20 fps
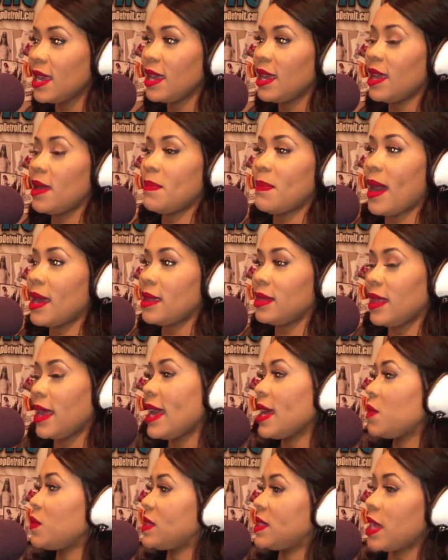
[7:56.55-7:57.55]
And my
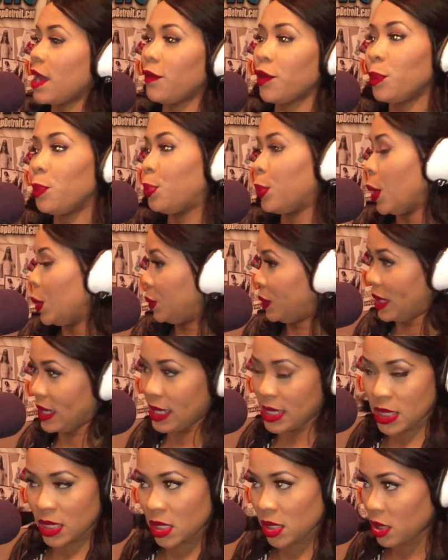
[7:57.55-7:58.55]
leg was never
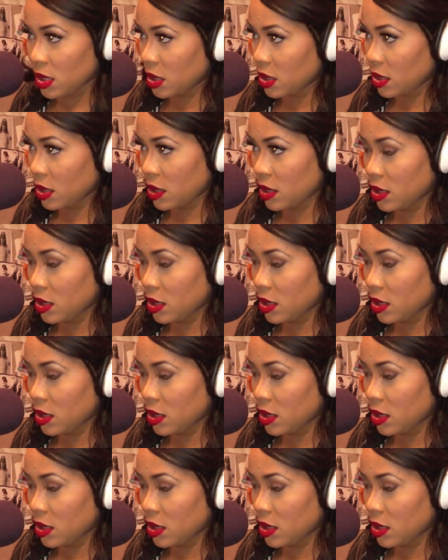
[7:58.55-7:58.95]
broken. Okay.